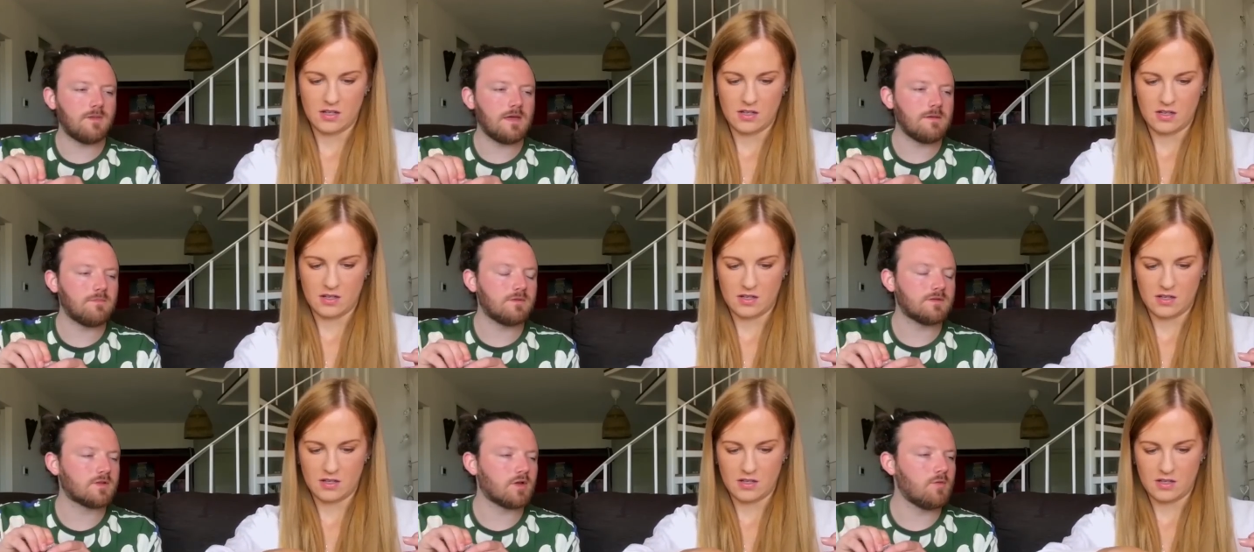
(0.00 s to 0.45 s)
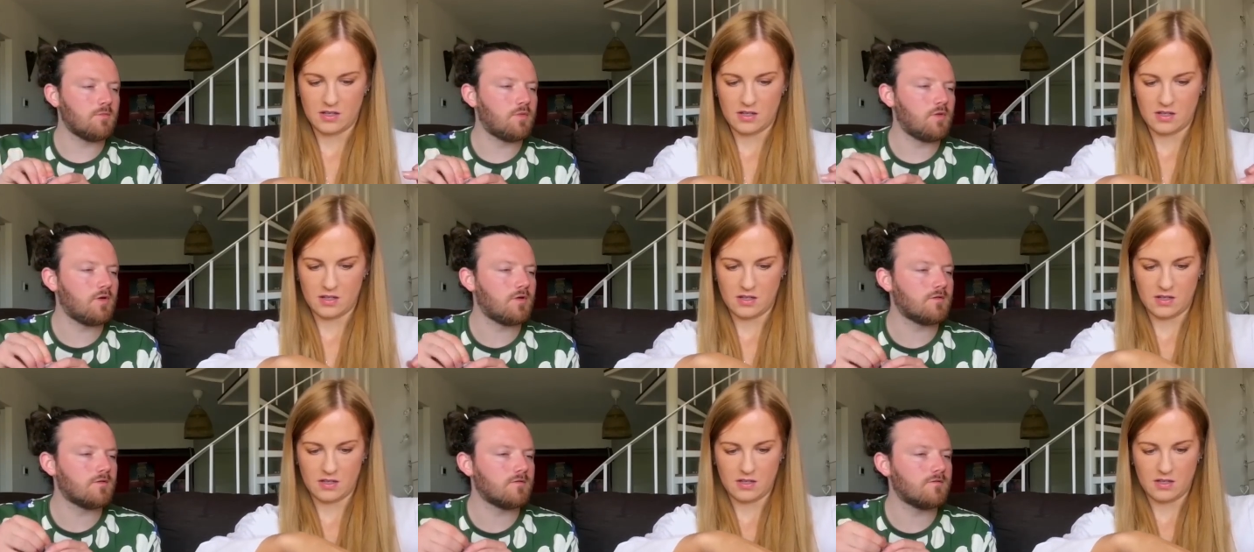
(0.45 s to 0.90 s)
Speaker 1: people don't
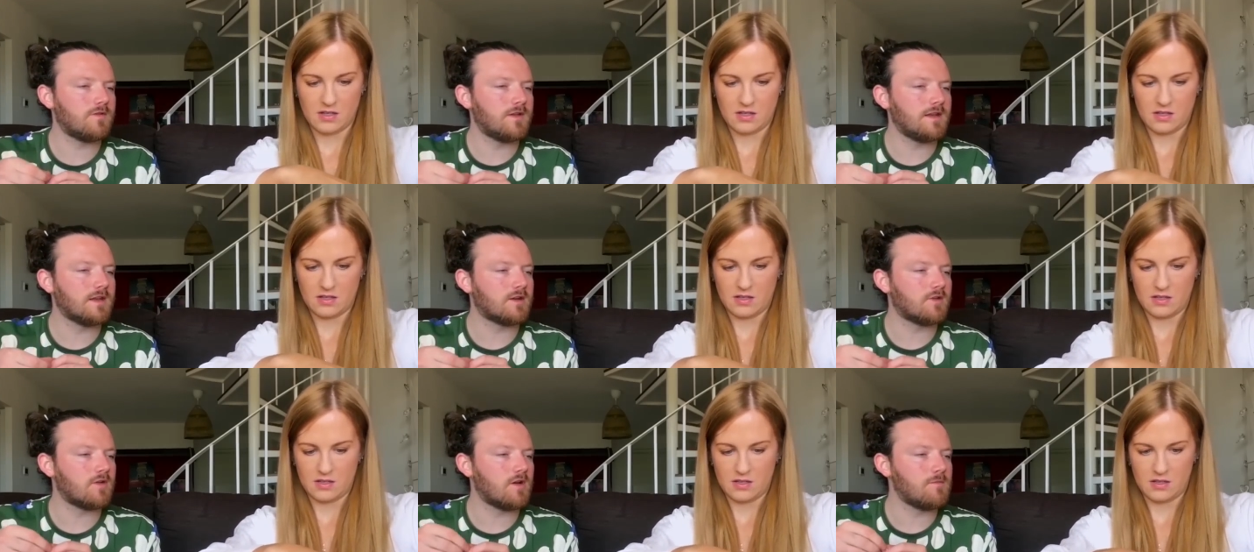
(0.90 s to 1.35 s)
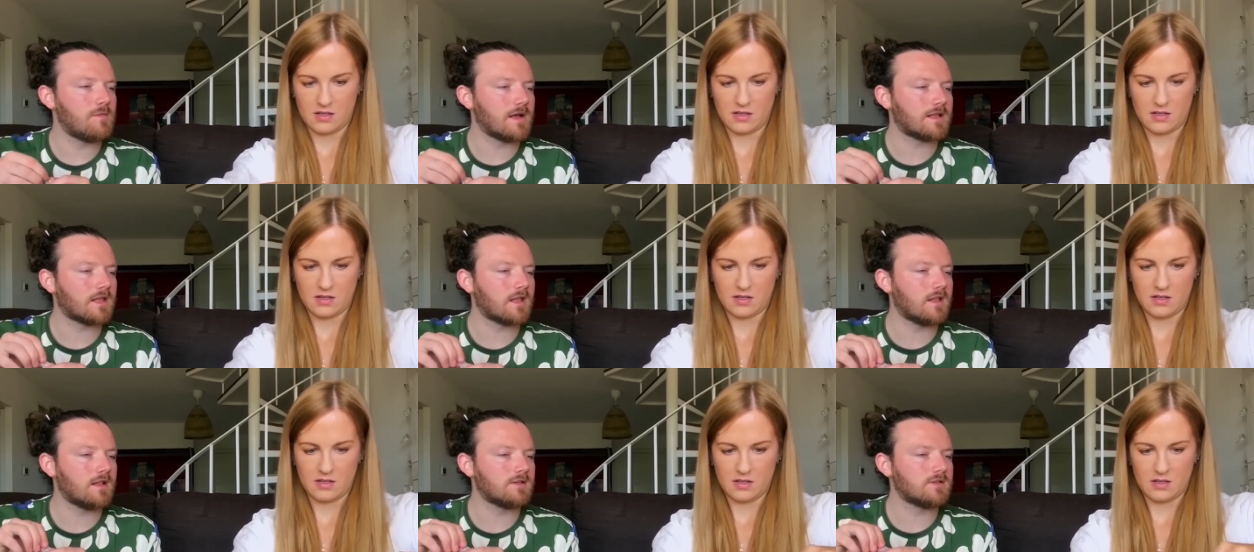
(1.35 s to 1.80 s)
put vinegar on
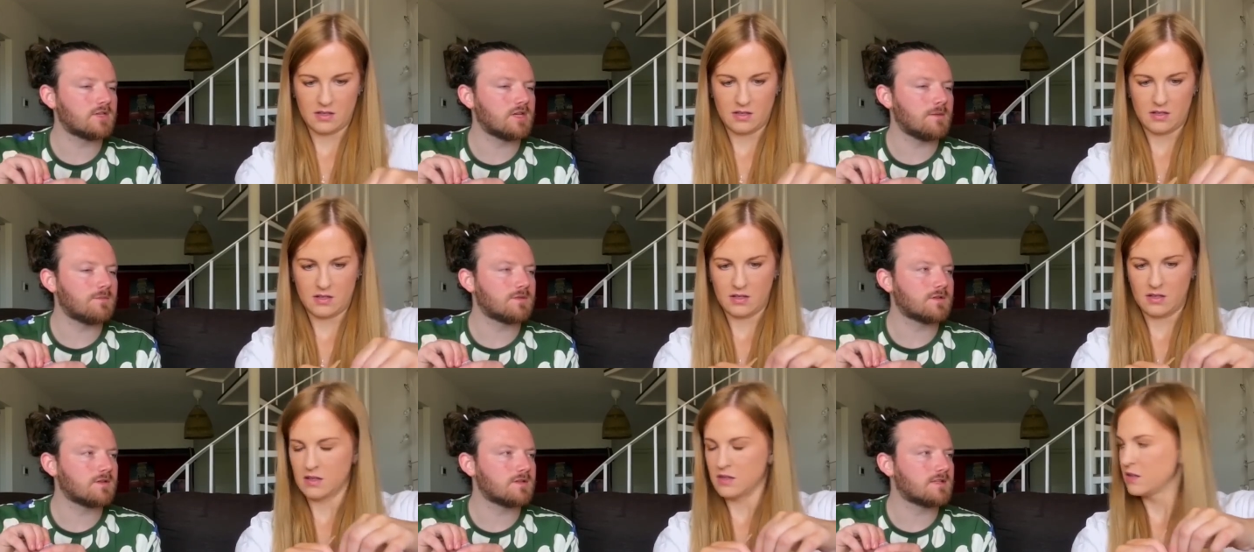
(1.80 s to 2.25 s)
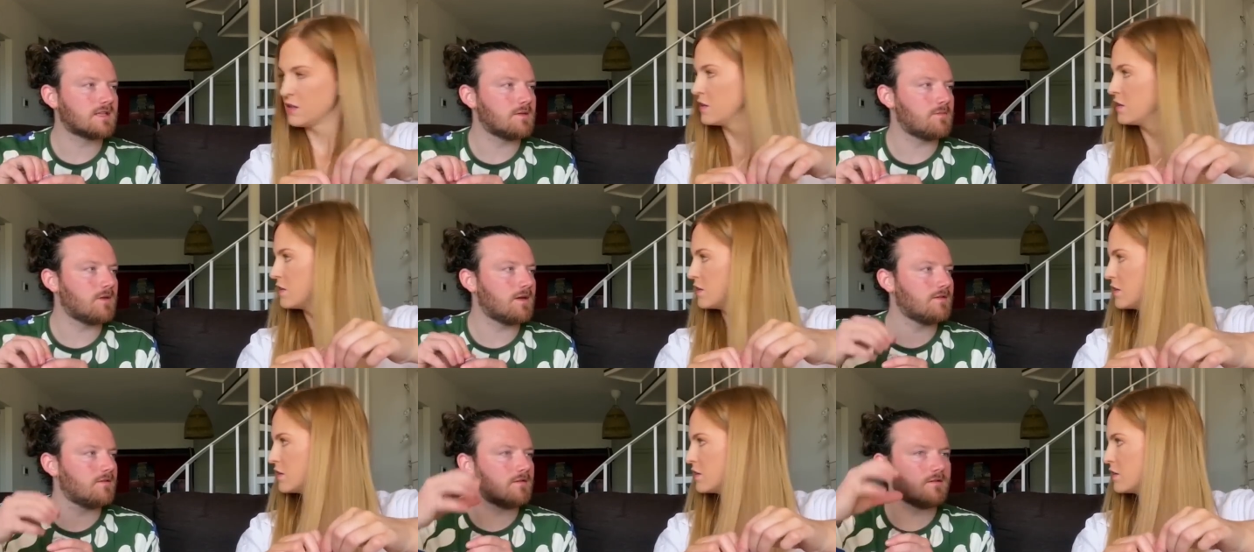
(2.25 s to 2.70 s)
McDonald's chips because they
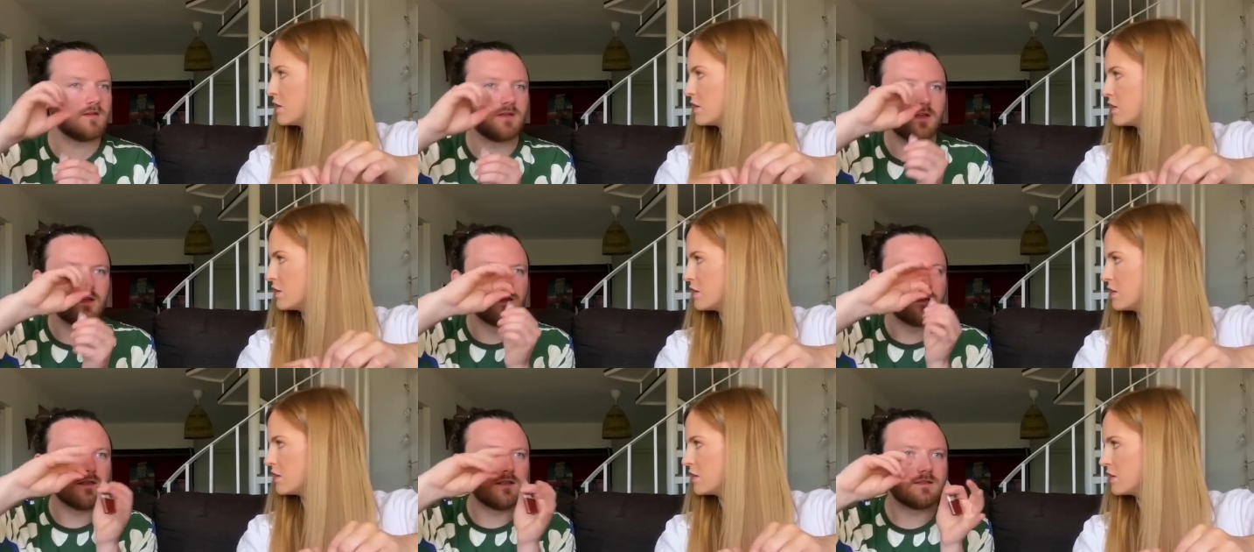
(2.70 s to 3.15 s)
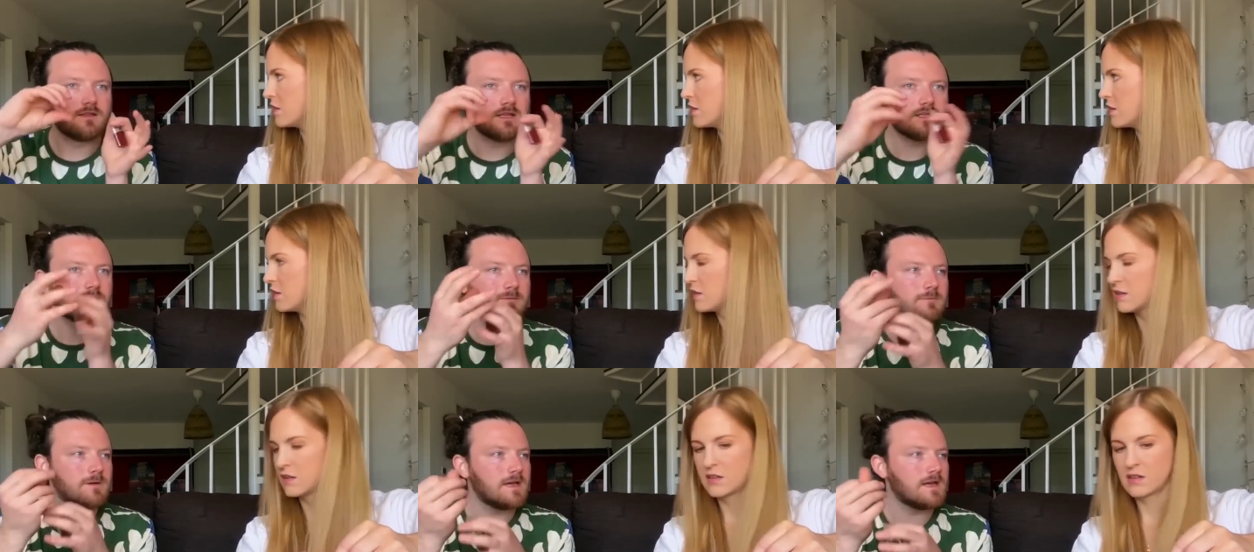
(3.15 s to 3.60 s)
might
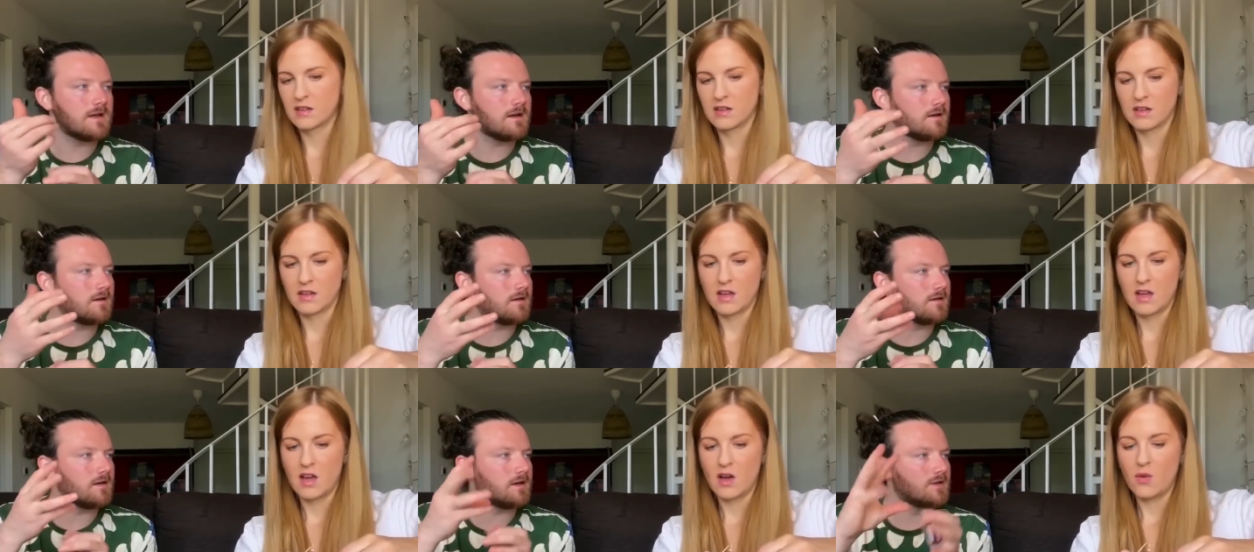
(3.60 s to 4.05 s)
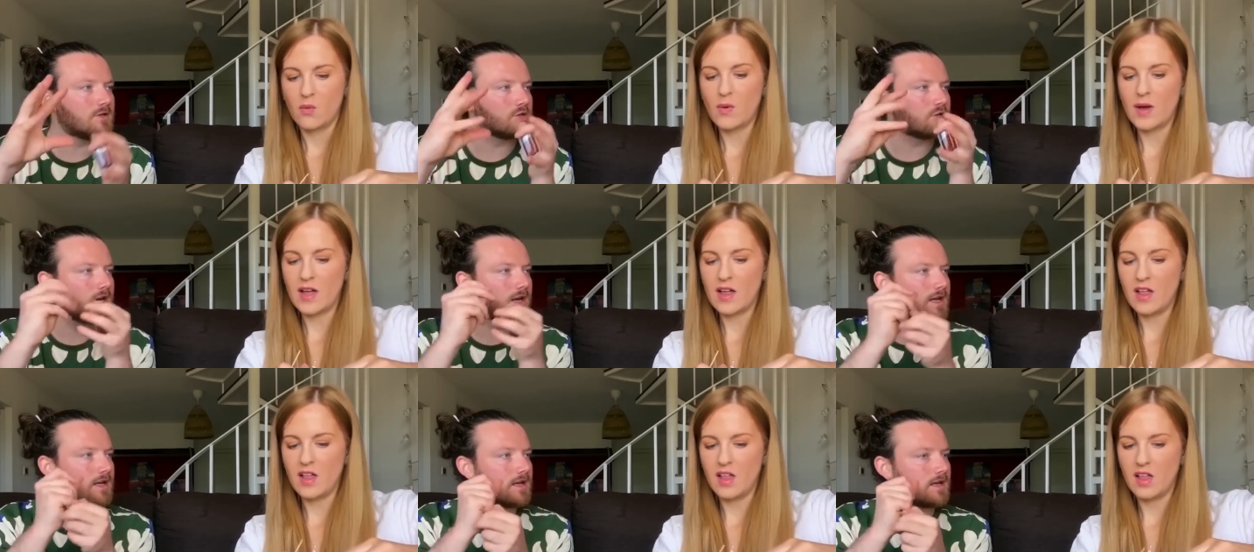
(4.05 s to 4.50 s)
disappear
Speaker 2: and
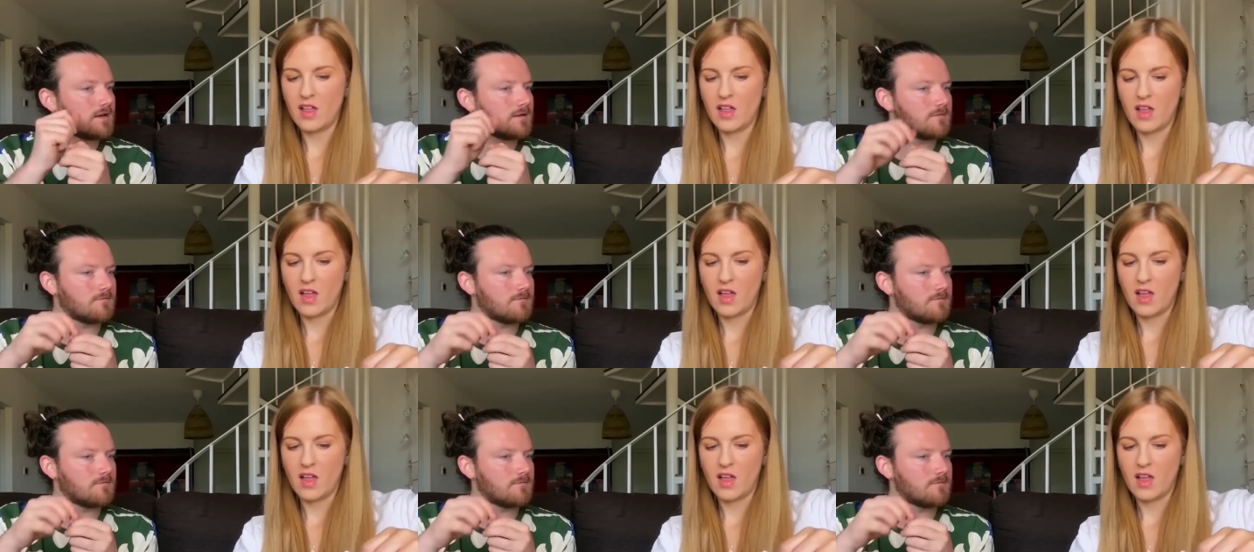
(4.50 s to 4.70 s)
shrink.